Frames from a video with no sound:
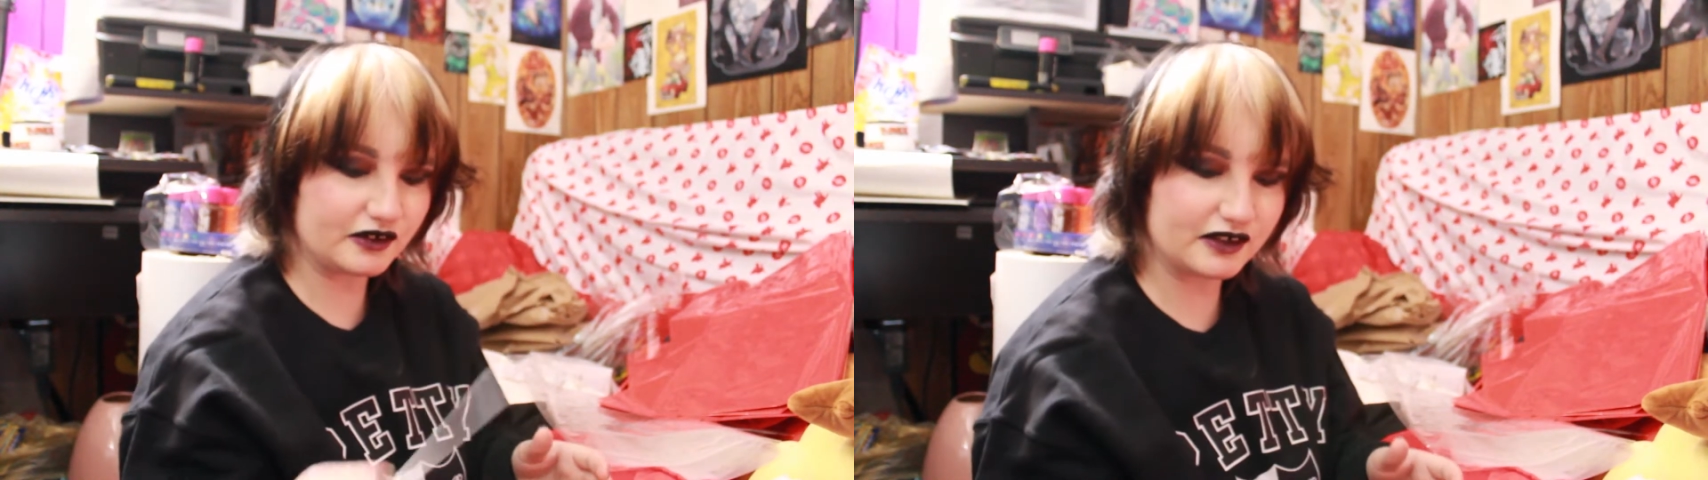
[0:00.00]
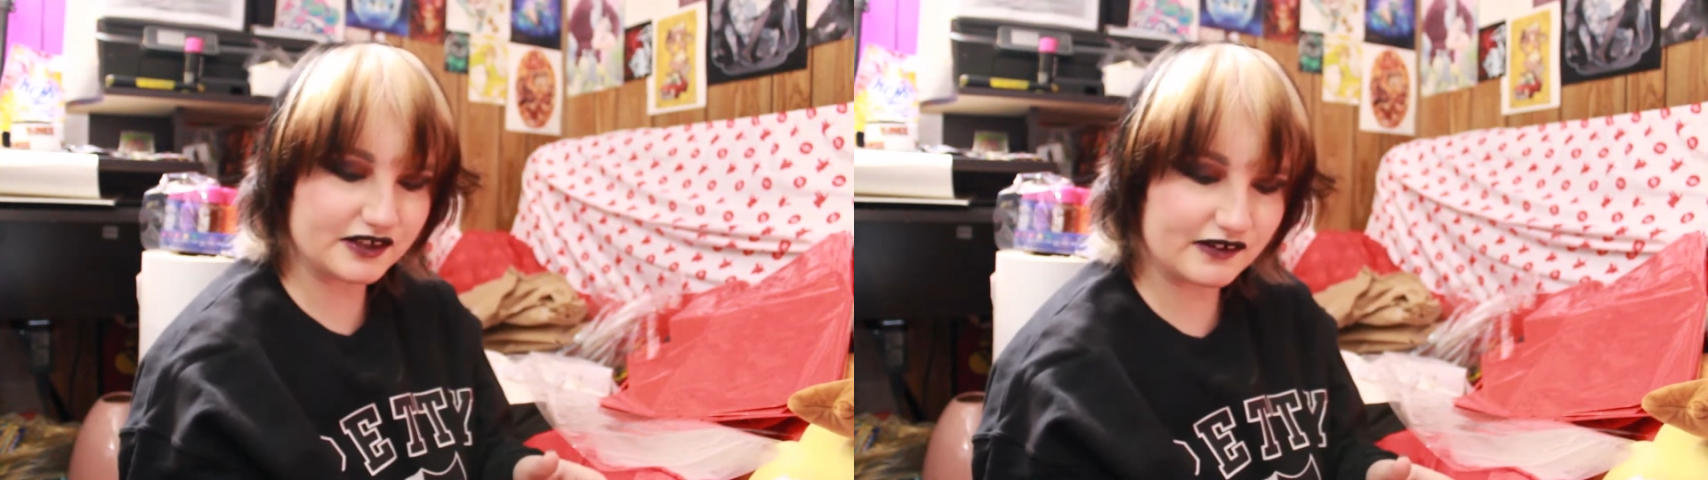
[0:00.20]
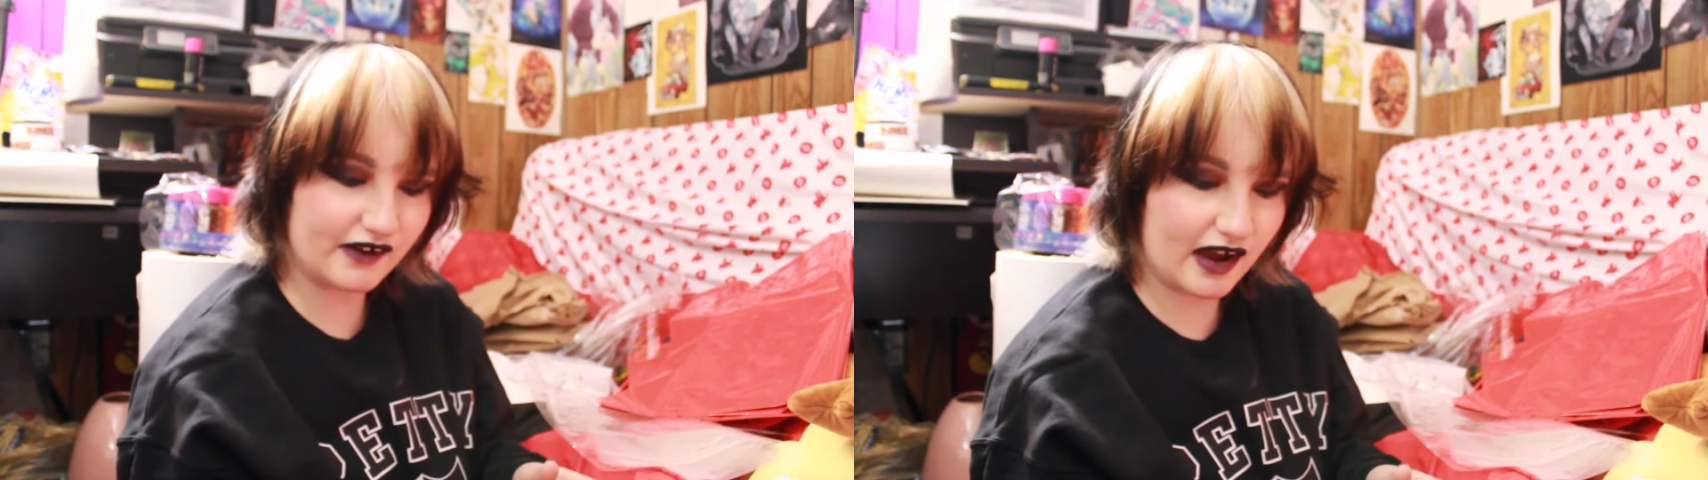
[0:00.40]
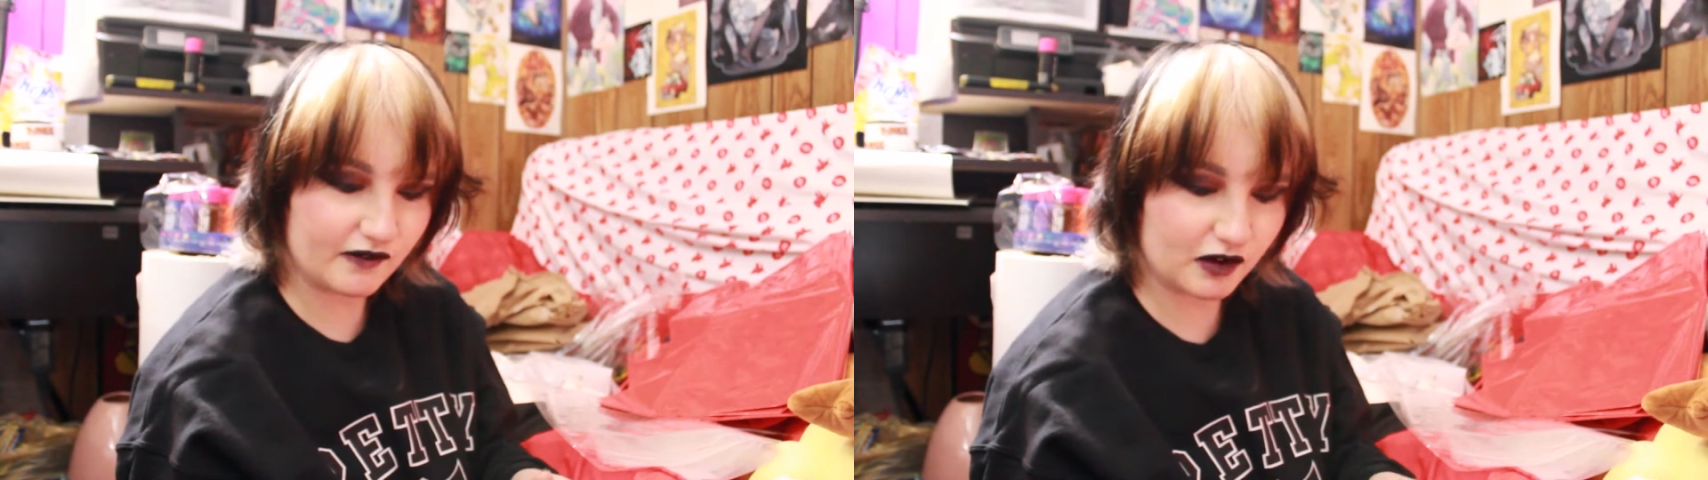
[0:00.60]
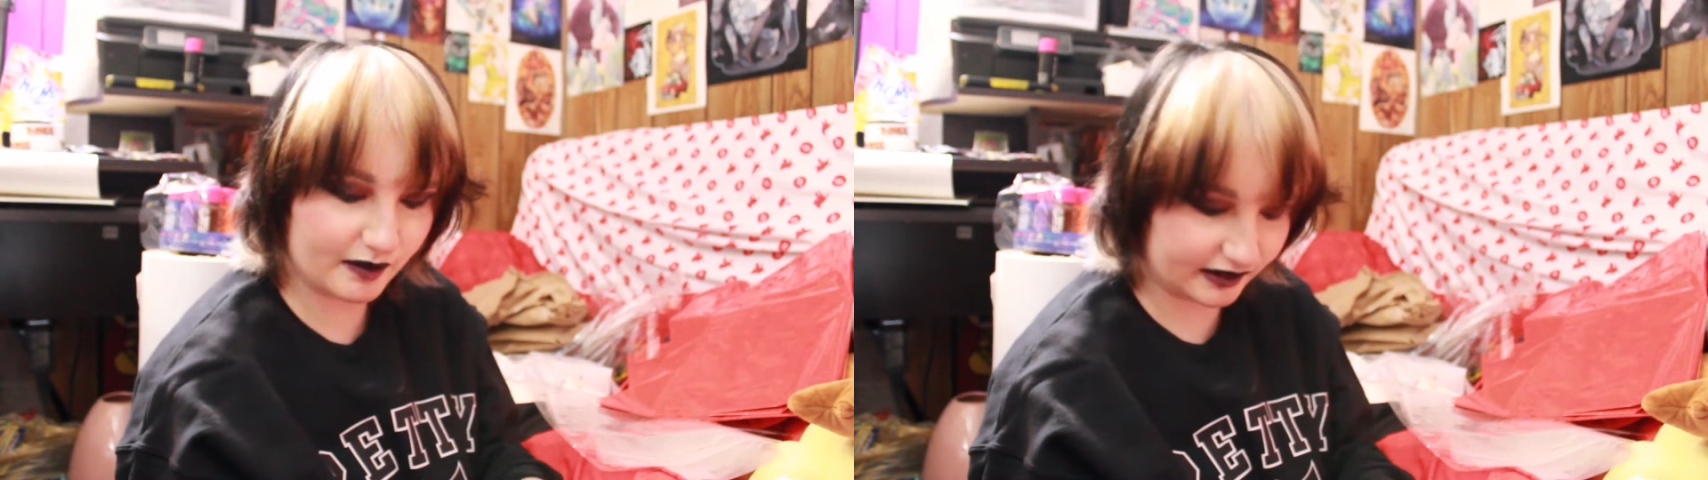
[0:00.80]
so it doesn't even have
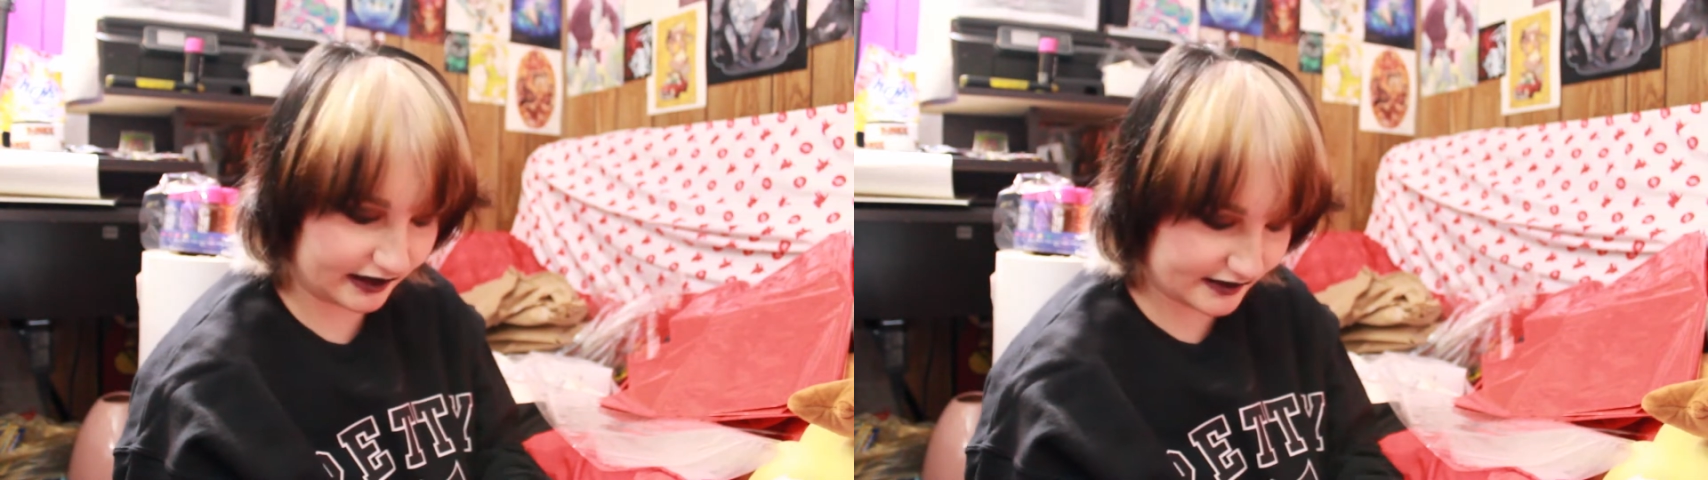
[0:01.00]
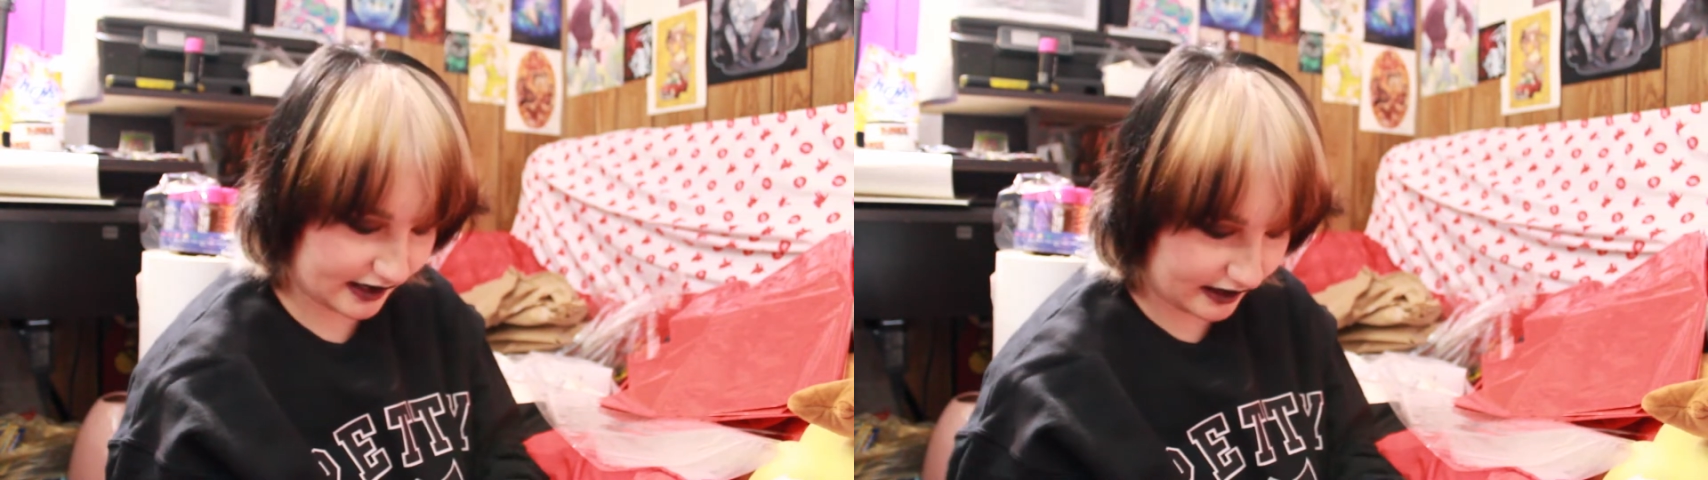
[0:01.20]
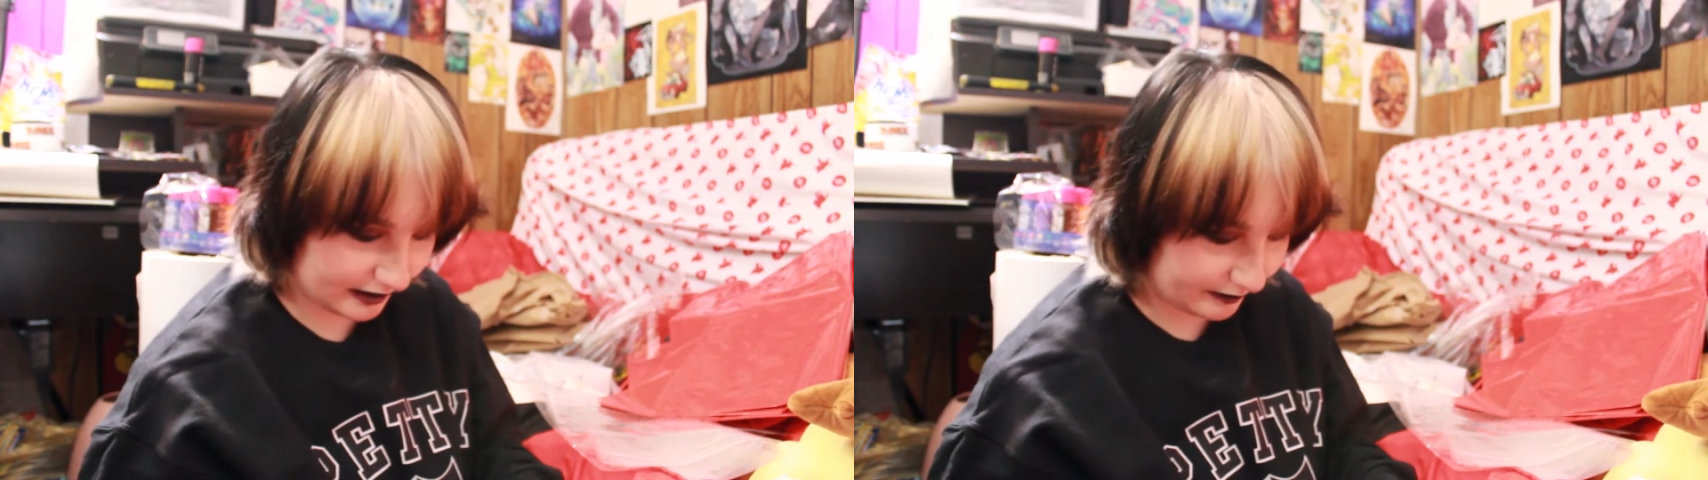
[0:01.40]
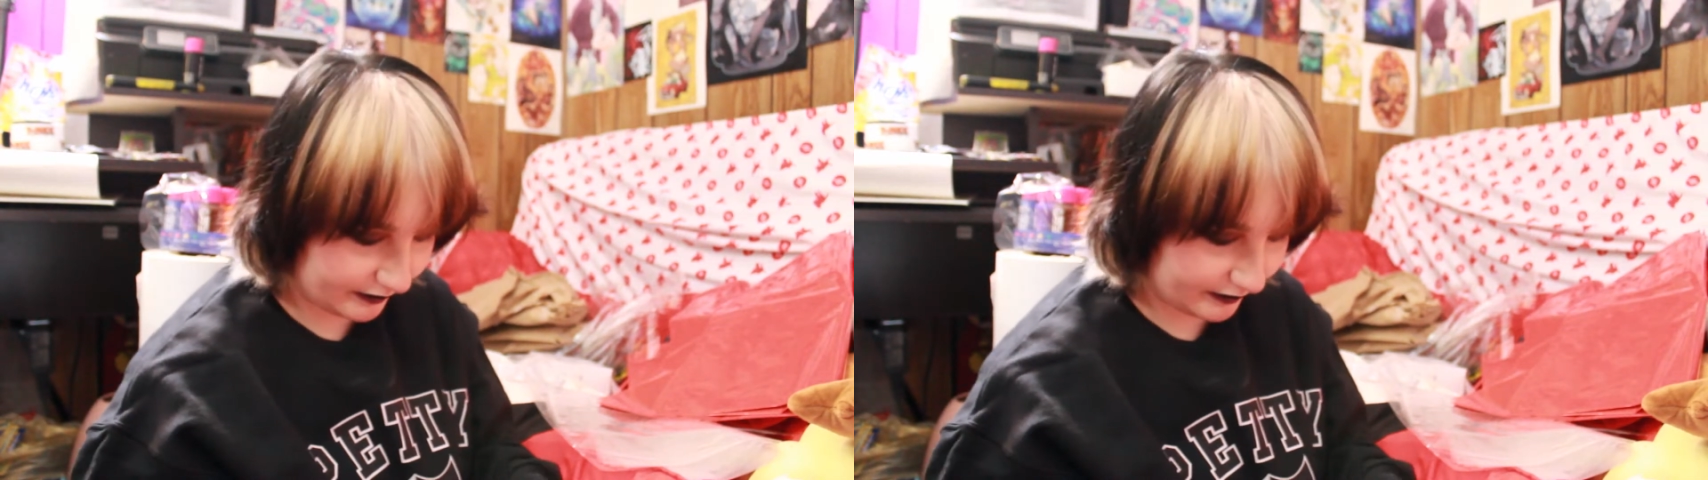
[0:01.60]
all my links on it.